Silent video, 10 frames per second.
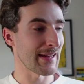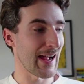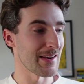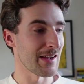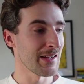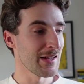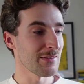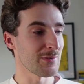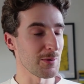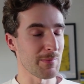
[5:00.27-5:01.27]
Ganna
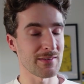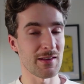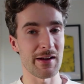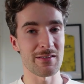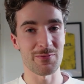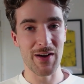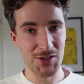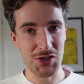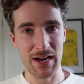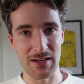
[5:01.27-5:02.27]
to Matthias
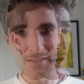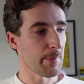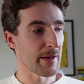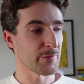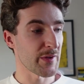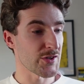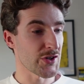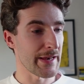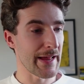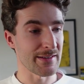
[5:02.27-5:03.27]
Vacek. Our best
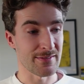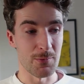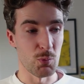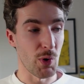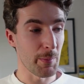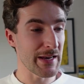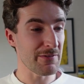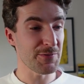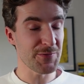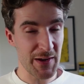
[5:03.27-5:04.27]
finisher, Leknessund, 1 minute
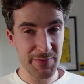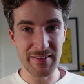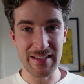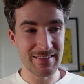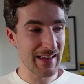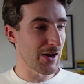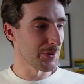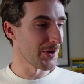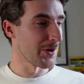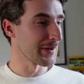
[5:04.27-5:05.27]
50
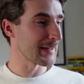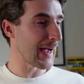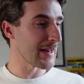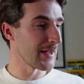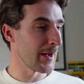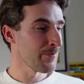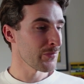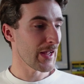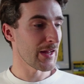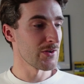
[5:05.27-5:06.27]
down on Ganna.
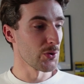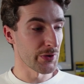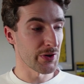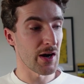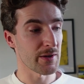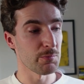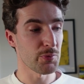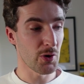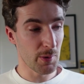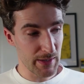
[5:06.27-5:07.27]
And Nordhagen,
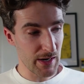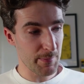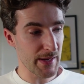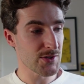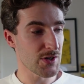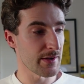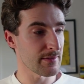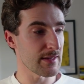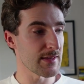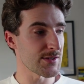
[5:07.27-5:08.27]
probably our best
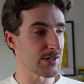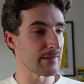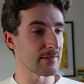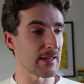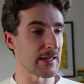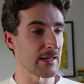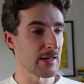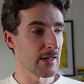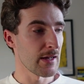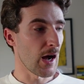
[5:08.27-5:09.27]
chance in the GC.
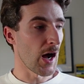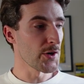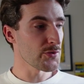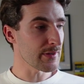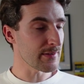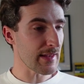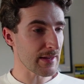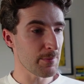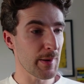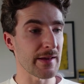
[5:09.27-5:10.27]

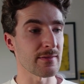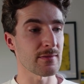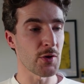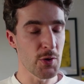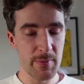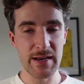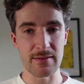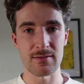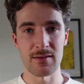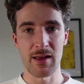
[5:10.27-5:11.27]
102nd place, 2
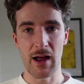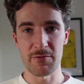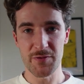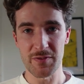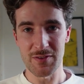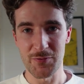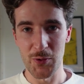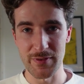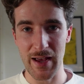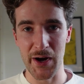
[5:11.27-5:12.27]
minutes and
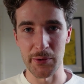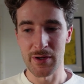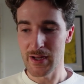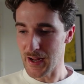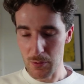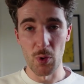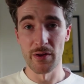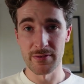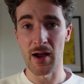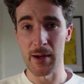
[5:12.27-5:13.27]
54 down in
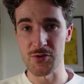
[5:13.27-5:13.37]
one time